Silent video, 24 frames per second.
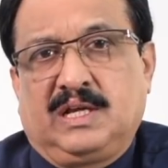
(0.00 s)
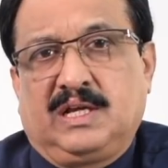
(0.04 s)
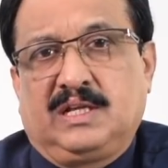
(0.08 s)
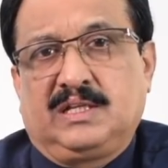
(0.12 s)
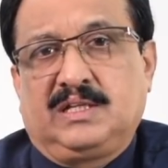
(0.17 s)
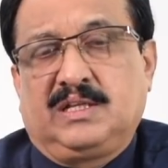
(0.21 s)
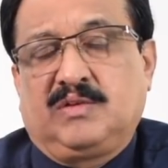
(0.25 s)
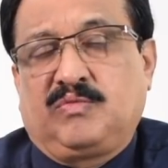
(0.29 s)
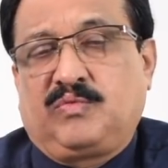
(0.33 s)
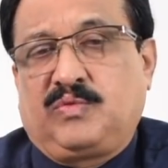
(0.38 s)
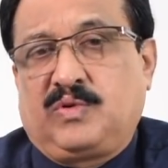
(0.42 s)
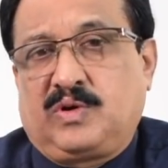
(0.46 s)

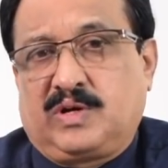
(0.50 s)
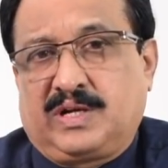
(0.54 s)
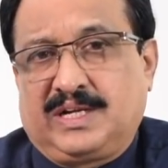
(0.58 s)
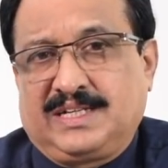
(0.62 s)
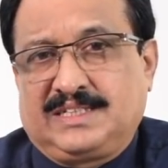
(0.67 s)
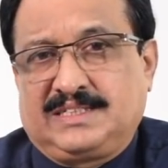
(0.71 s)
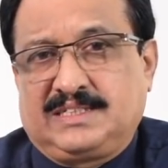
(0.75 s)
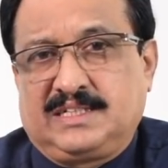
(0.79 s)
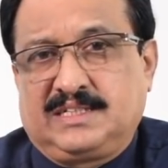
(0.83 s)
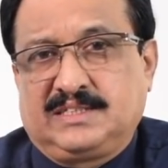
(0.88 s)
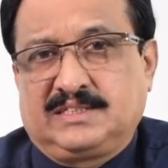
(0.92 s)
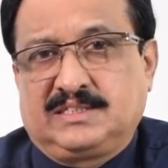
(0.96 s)
The
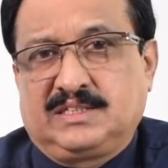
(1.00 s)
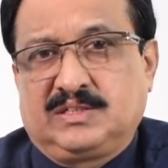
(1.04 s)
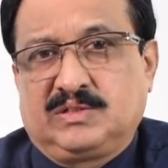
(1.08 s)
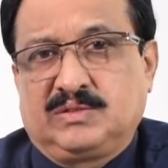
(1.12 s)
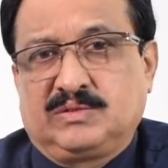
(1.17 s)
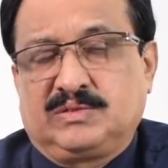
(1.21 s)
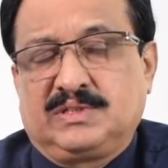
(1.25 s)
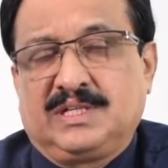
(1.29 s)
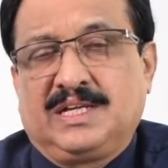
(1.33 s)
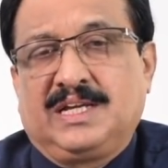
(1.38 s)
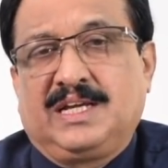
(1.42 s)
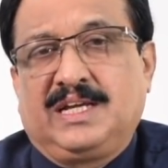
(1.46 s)
forex
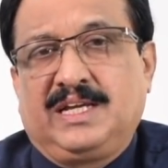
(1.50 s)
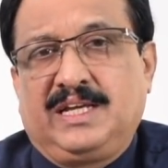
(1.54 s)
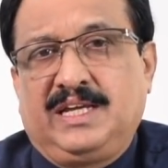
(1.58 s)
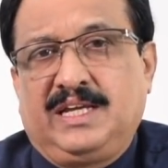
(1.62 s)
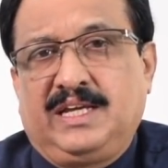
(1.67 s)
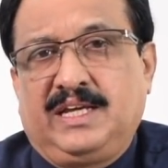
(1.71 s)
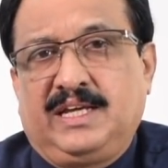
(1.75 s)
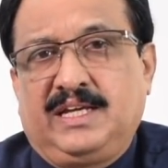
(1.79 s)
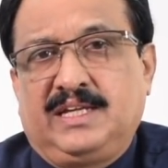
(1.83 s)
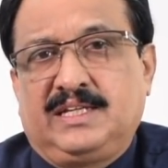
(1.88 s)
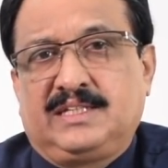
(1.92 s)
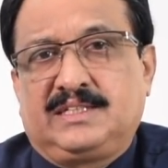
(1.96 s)
reserves
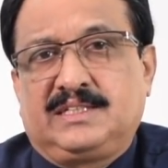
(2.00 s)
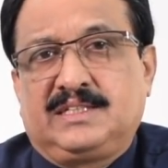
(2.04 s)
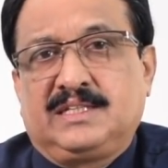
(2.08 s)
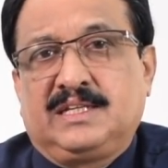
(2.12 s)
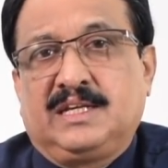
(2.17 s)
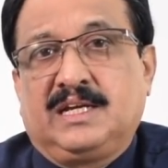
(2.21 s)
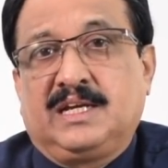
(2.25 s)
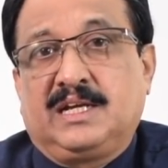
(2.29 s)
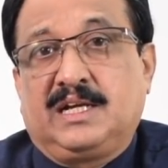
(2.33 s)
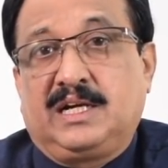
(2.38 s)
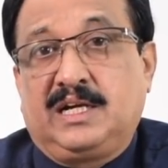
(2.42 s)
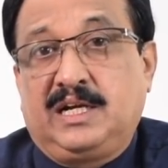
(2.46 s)
is
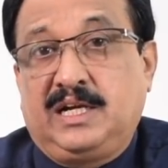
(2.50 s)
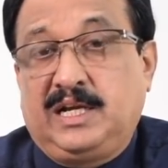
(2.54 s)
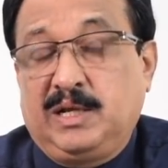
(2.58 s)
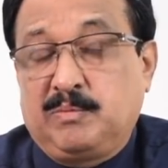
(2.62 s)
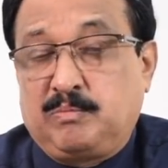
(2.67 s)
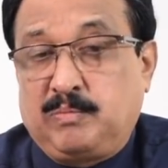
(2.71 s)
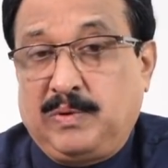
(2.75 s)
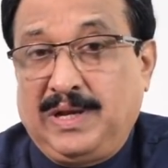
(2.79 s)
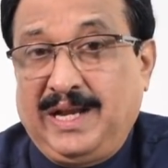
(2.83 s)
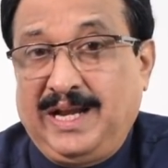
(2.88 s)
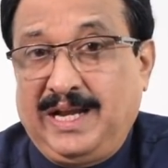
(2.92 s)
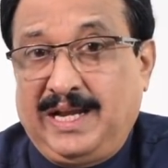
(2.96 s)

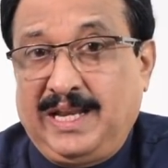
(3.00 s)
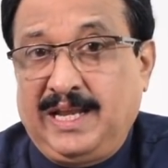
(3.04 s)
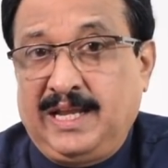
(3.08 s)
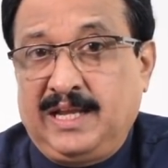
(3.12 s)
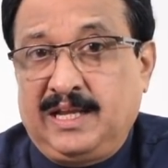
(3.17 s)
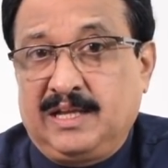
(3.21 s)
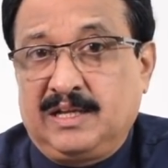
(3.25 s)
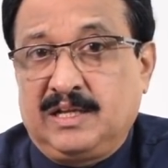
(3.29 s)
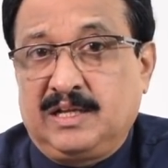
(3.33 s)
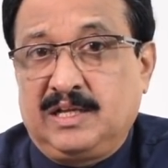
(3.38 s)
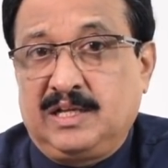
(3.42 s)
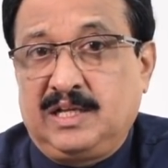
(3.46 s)

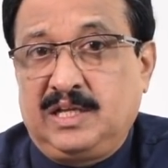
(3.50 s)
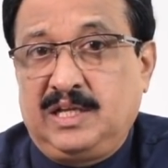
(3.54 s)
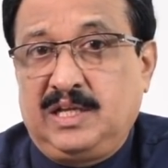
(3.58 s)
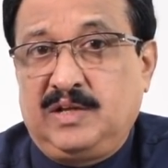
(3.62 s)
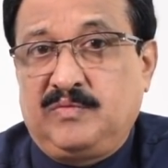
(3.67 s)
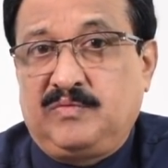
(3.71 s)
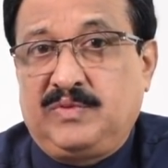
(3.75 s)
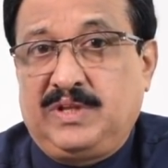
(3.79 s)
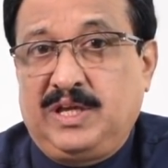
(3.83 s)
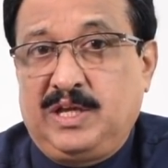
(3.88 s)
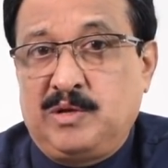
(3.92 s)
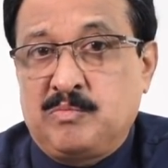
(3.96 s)
depleting
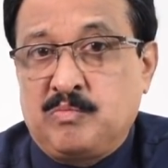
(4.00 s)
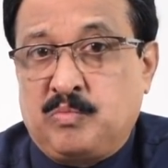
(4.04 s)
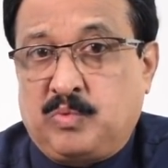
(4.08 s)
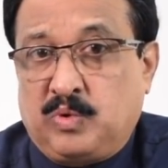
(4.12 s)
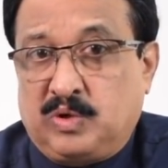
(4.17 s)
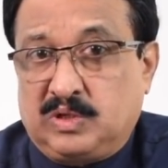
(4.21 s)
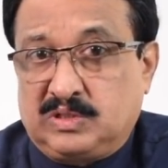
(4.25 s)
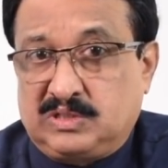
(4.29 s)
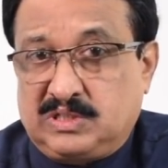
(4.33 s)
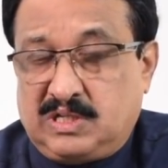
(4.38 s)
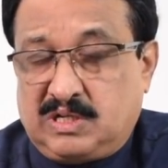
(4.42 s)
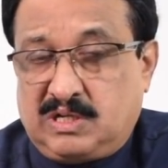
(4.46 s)
if the
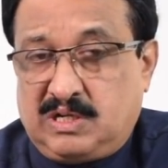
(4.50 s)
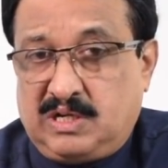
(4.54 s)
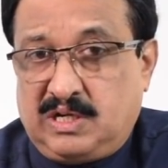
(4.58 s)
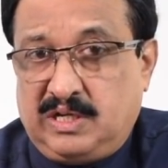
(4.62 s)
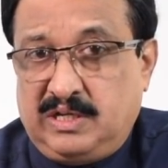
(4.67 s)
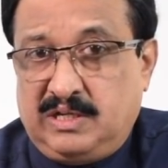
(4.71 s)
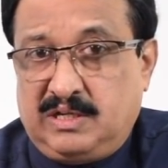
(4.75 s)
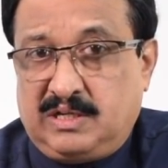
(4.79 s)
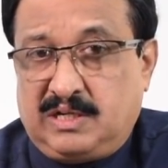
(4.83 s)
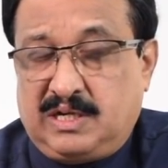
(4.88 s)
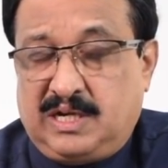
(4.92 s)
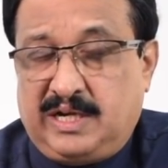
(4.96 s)
imports are
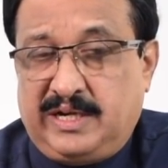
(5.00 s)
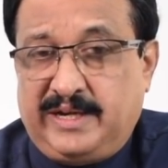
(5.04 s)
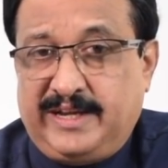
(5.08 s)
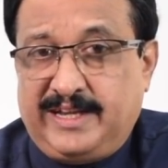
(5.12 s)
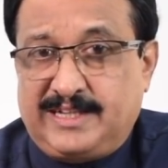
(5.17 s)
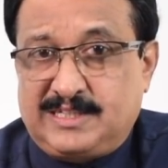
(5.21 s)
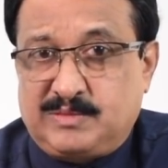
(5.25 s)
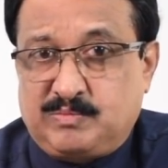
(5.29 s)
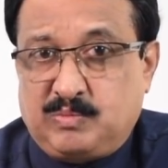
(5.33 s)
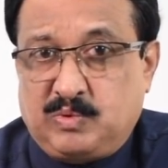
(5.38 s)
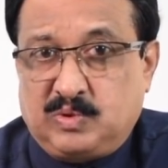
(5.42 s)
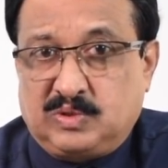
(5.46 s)
higher and
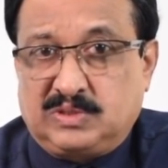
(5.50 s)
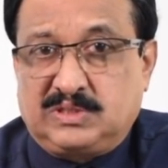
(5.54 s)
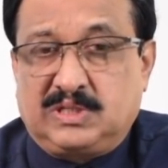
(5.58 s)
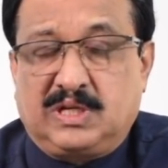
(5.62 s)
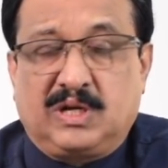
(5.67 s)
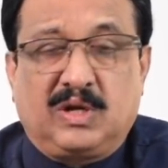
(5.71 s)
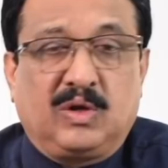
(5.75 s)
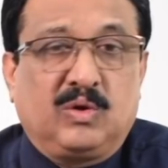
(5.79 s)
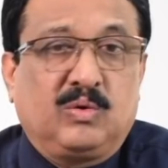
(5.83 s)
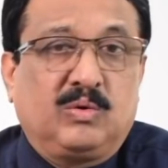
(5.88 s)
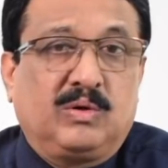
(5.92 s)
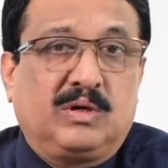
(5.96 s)
exports are
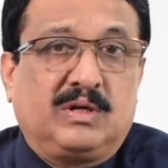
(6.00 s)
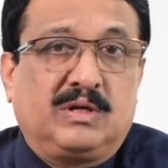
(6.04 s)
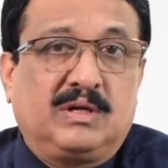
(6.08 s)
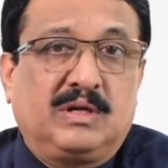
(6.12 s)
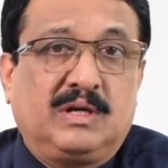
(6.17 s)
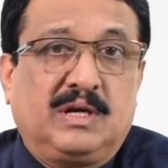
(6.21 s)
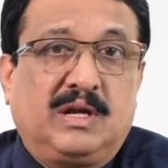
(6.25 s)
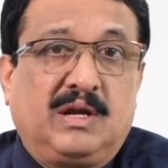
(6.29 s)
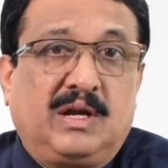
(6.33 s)
lower,